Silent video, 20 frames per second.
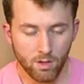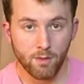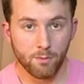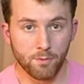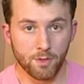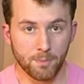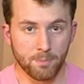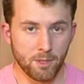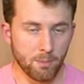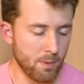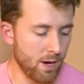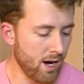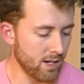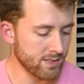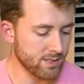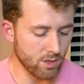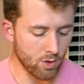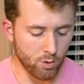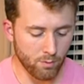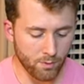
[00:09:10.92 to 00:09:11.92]
Flip the
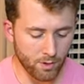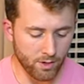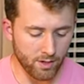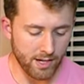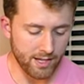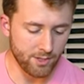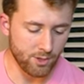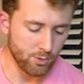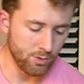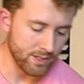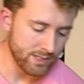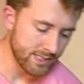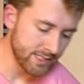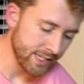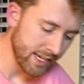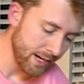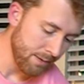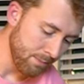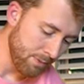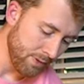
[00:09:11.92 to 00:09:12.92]
box over and do the
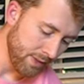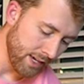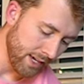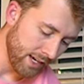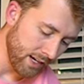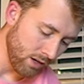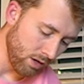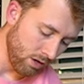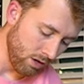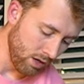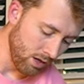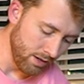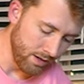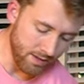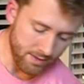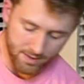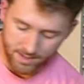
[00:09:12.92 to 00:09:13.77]
same thing on